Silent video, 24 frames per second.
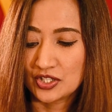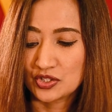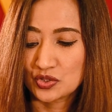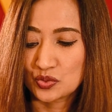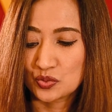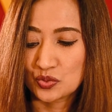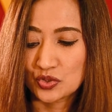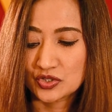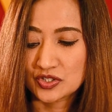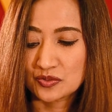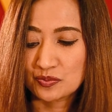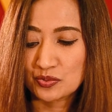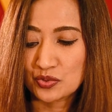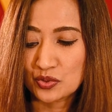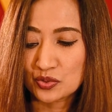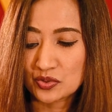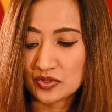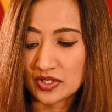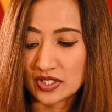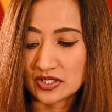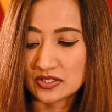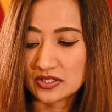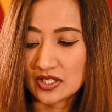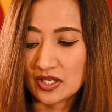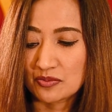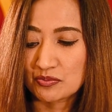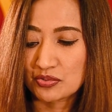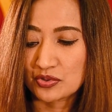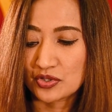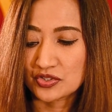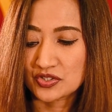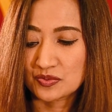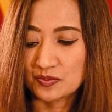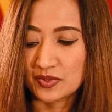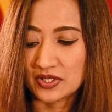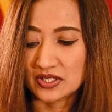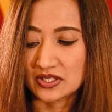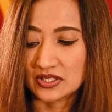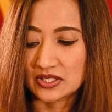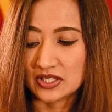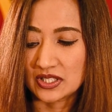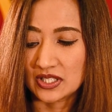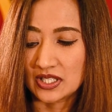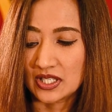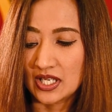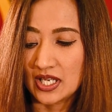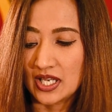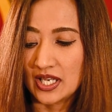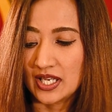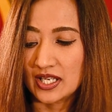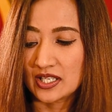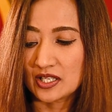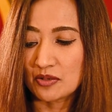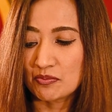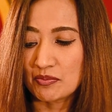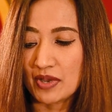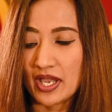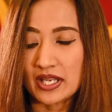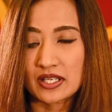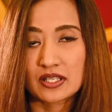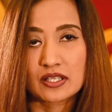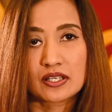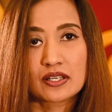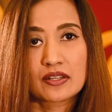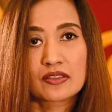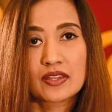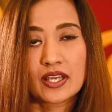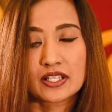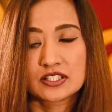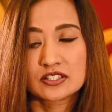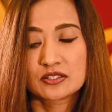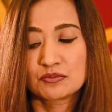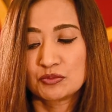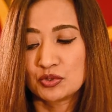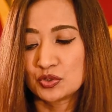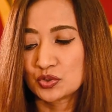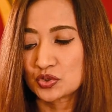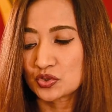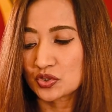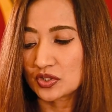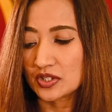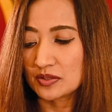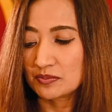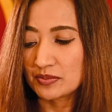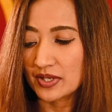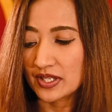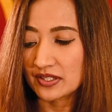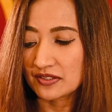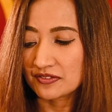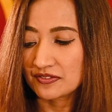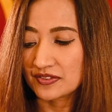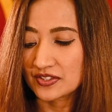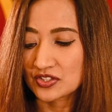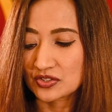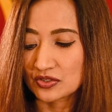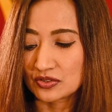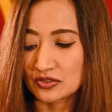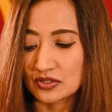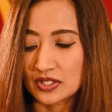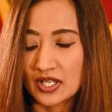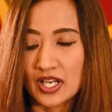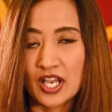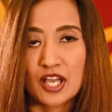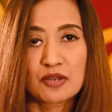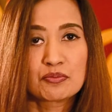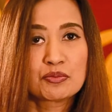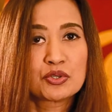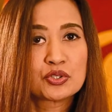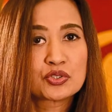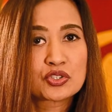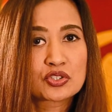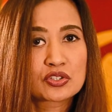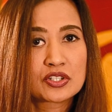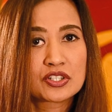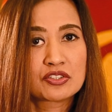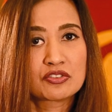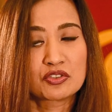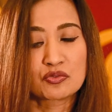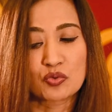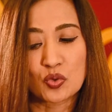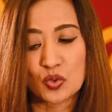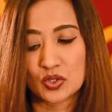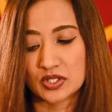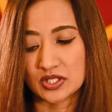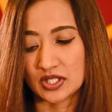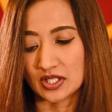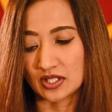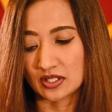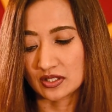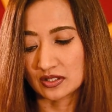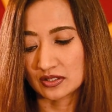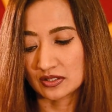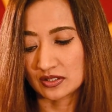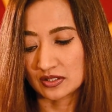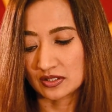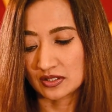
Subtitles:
towards progress and prosperity in a manner that is mutually beneficial and mutually rewarding.